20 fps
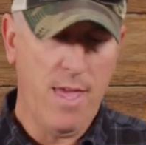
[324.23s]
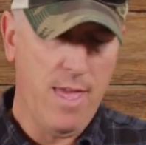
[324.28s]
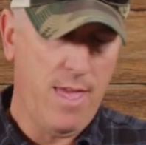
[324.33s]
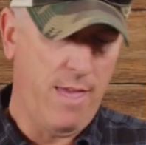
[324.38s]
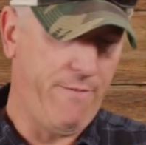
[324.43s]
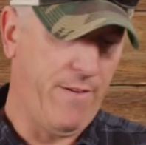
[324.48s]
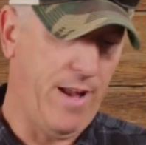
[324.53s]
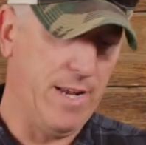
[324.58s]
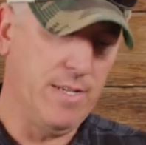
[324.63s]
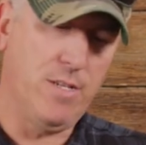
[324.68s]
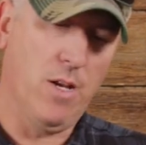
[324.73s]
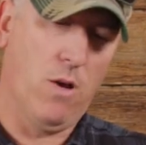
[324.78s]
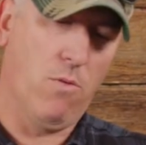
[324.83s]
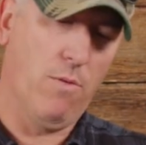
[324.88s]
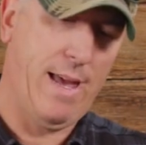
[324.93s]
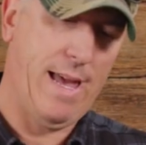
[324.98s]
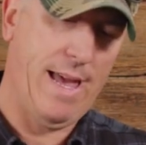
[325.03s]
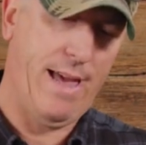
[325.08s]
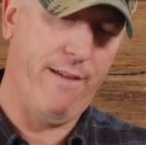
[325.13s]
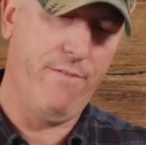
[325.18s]
if I don't
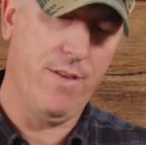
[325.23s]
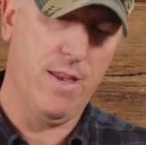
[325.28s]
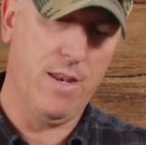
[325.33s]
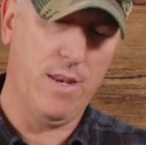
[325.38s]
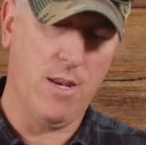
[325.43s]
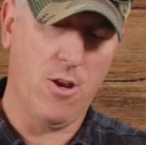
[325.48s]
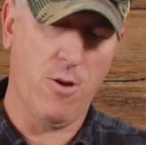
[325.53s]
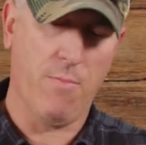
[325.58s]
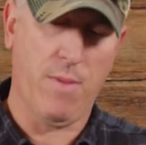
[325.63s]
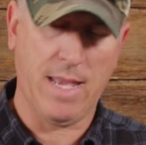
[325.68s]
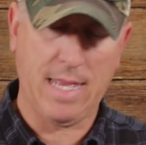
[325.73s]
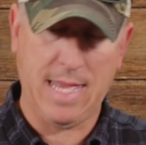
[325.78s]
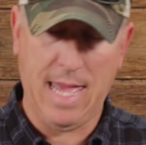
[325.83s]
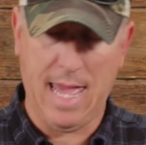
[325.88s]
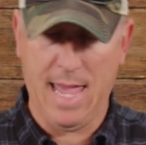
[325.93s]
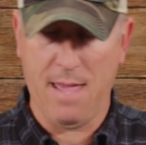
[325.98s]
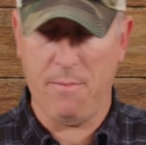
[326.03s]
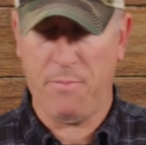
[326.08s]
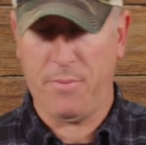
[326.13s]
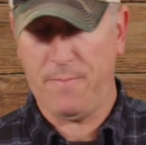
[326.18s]
have it near my
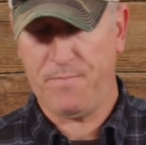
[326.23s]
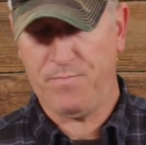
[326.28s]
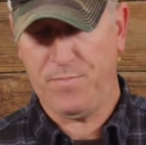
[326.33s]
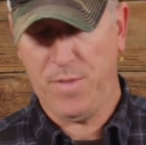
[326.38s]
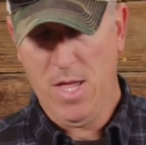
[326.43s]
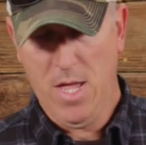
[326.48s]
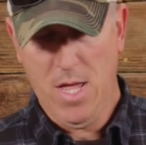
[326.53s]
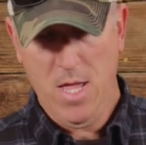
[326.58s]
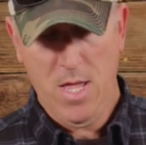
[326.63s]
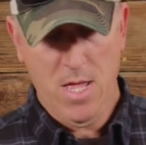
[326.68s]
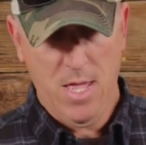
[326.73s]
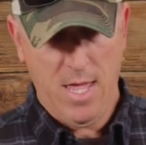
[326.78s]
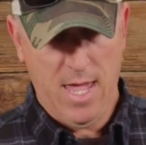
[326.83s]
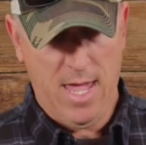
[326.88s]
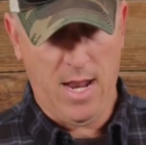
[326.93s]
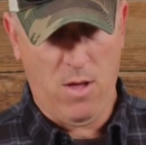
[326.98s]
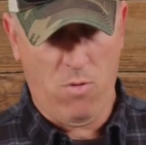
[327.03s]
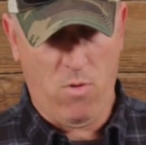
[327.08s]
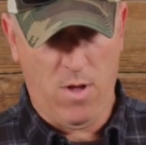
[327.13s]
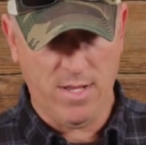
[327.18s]
camp
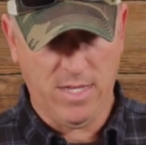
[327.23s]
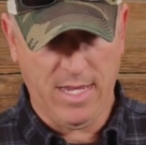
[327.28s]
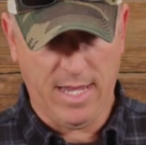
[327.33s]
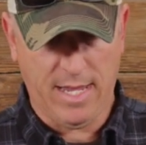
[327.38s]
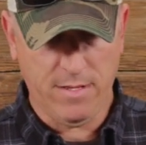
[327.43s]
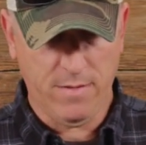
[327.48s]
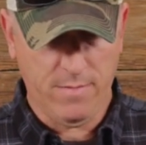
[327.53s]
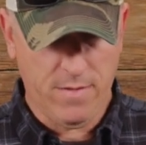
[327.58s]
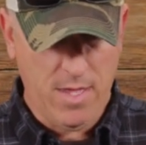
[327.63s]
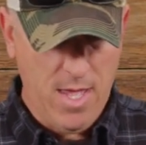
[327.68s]
and I want to take it,